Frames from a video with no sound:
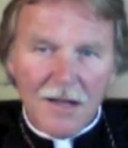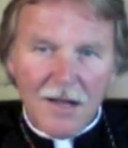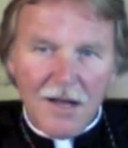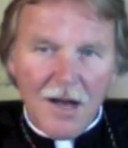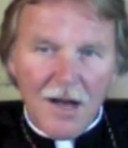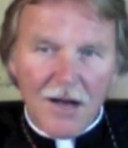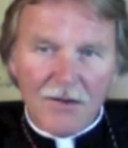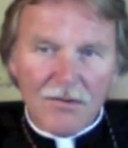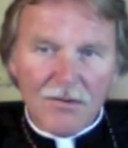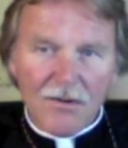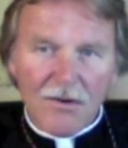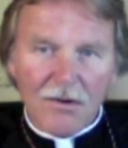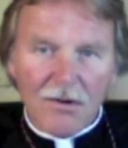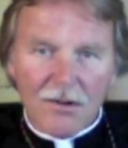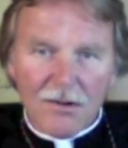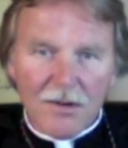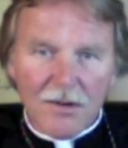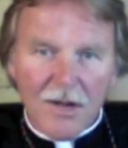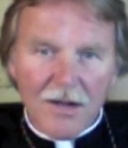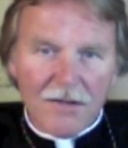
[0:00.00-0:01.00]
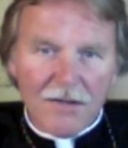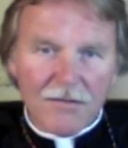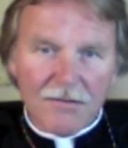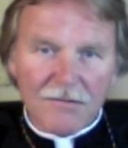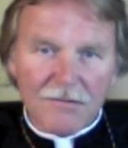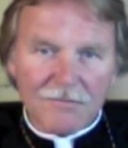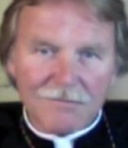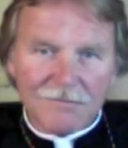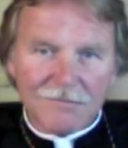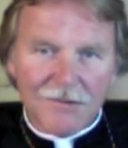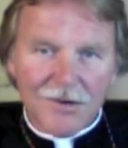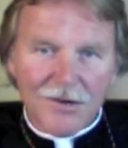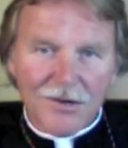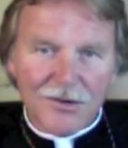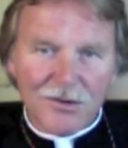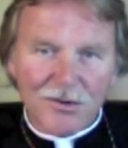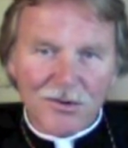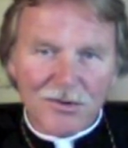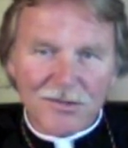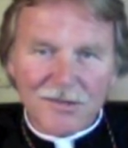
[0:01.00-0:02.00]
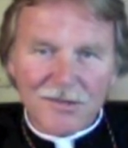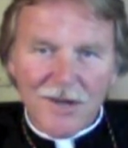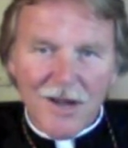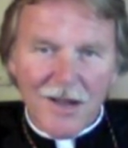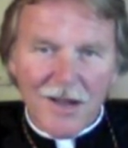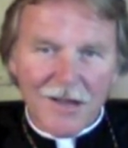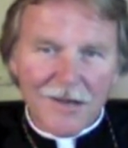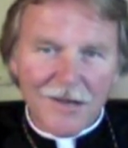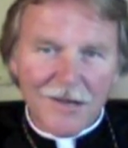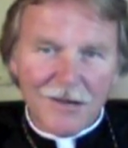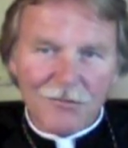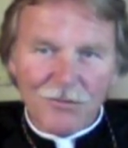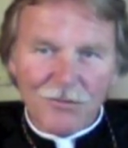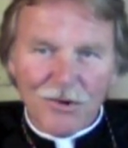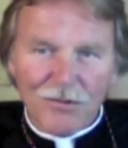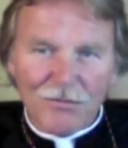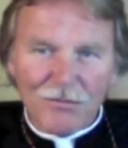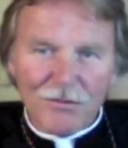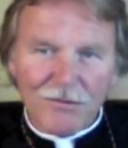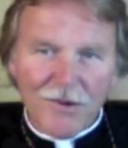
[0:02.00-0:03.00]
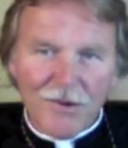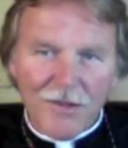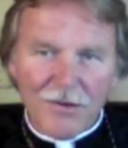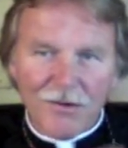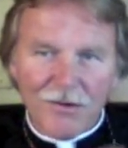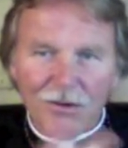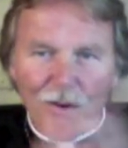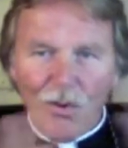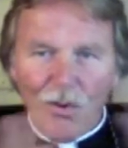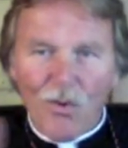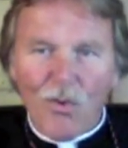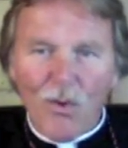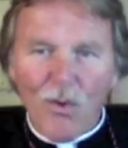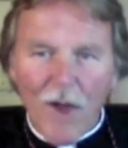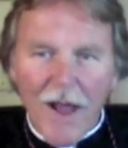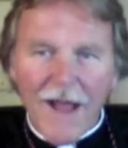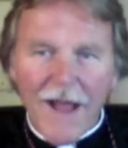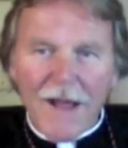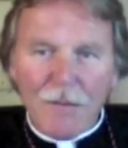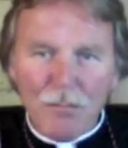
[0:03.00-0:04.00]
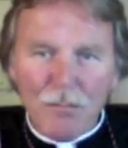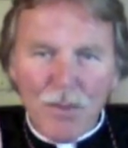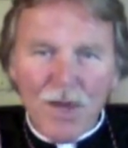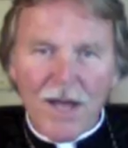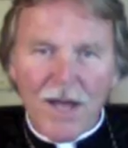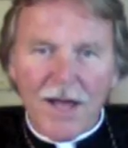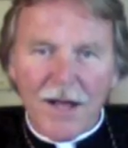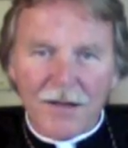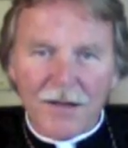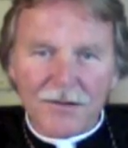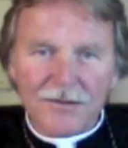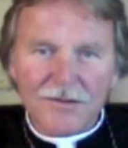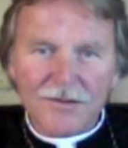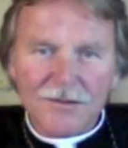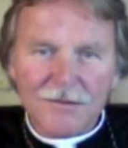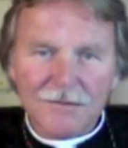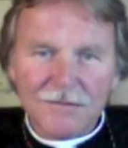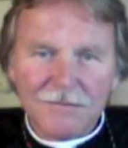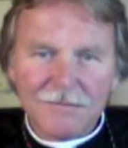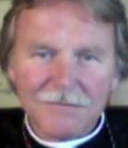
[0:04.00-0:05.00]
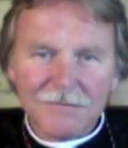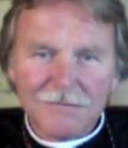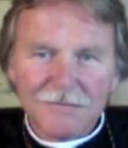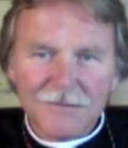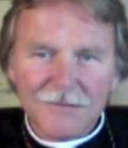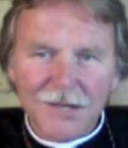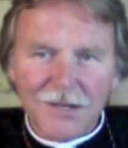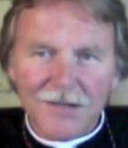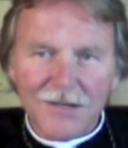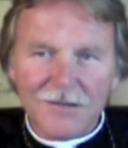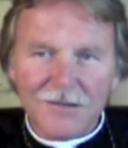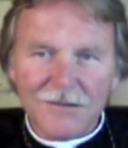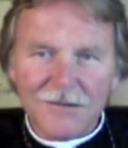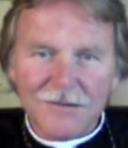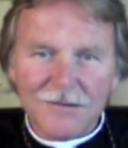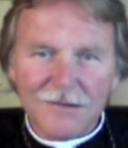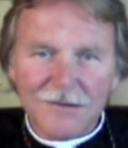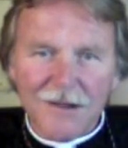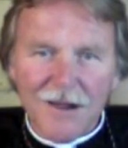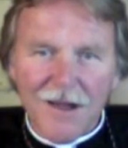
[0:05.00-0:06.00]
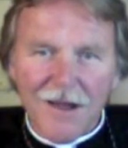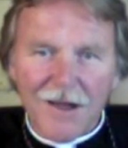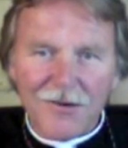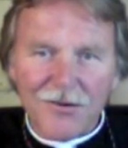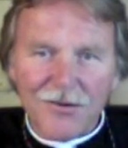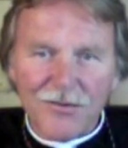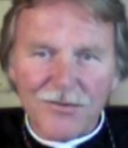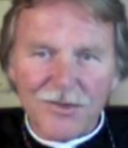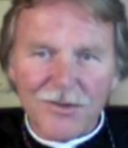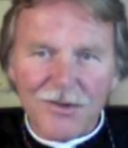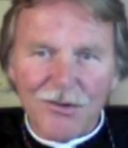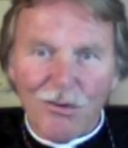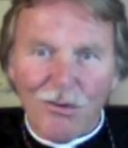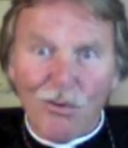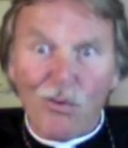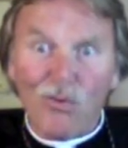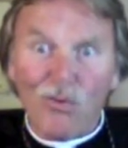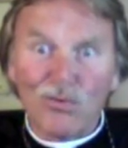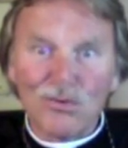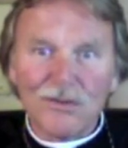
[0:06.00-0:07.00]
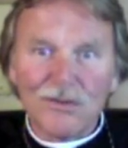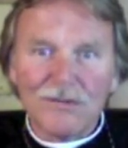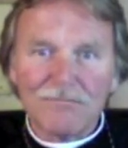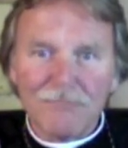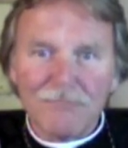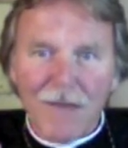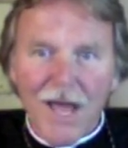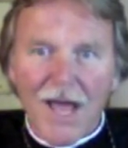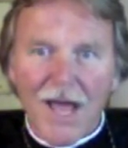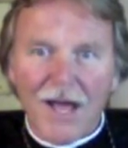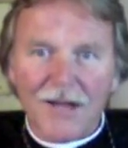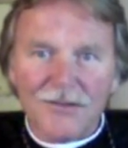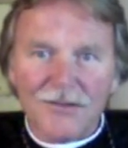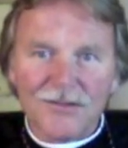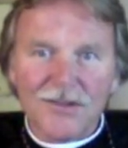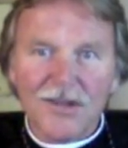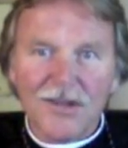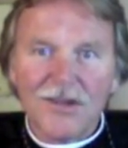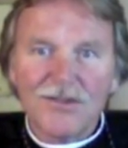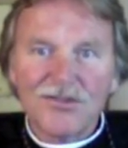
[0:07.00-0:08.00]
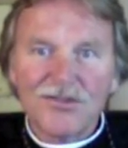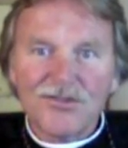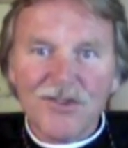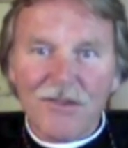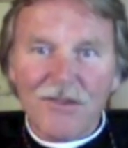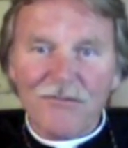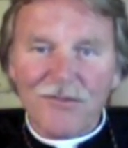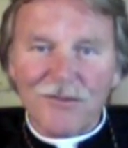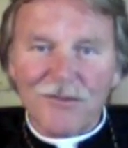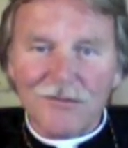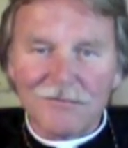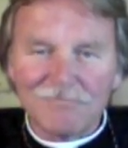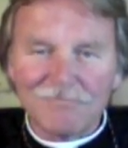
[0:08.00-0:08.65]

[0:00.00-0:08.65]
I don't call it either running or jogging anymore, but rather OMS. That is to say, I do the old man's shuffle.